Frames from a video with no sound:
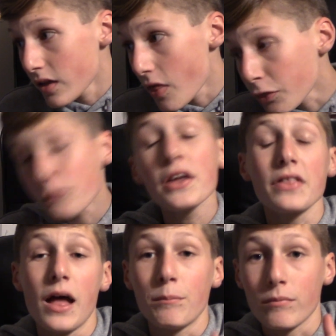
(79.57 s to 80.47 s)
Three of
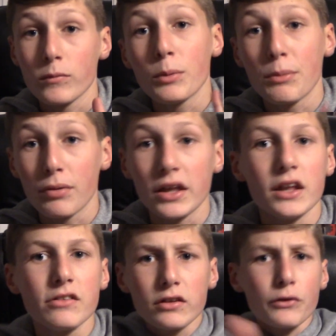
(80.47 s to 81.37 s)
them will be played.
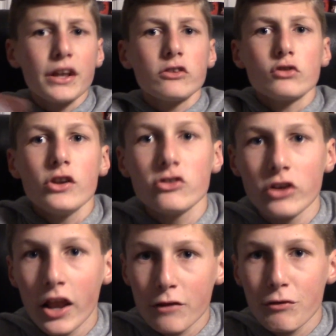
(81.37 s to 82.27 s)
It's the greatest tradition
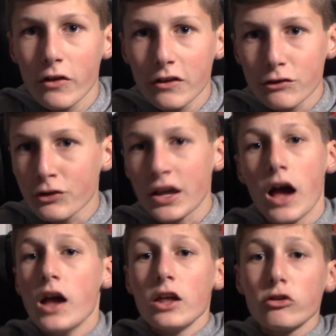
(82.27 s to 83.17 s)
in NFL history.
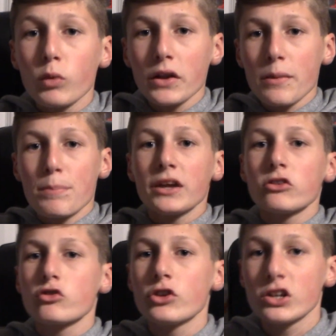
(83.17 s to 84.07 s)
It's one of the
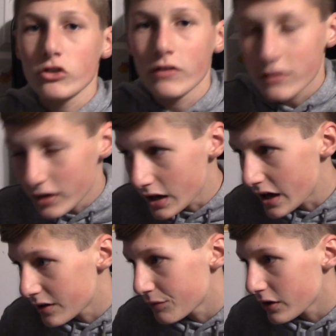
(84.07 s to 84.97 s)
biggest traditions in
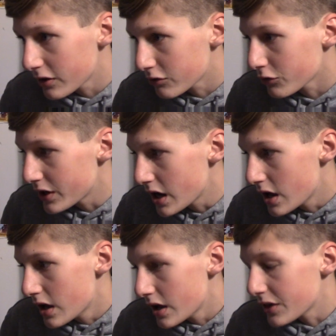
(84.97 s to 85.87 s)
NFL history.
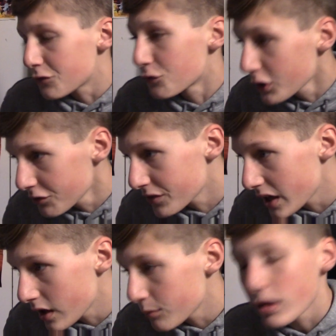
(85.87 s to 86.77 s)
And the first
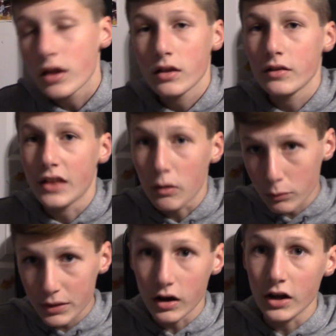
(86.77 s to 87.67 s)
game that will
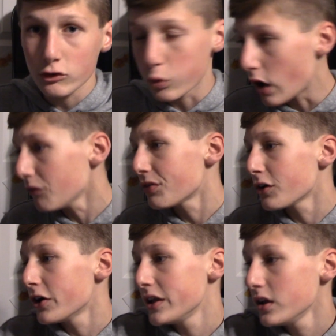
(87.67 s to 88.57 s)
be on
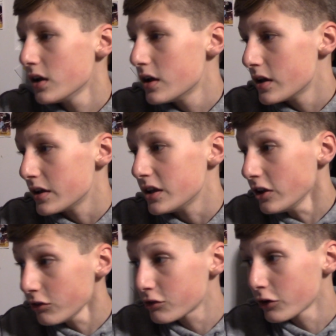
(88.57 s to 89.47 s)
1230
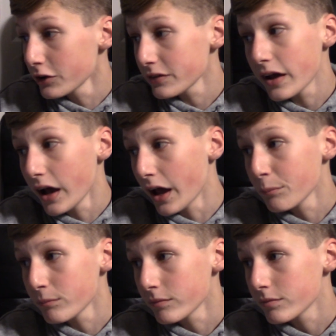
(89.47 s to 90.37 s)
Eastern Time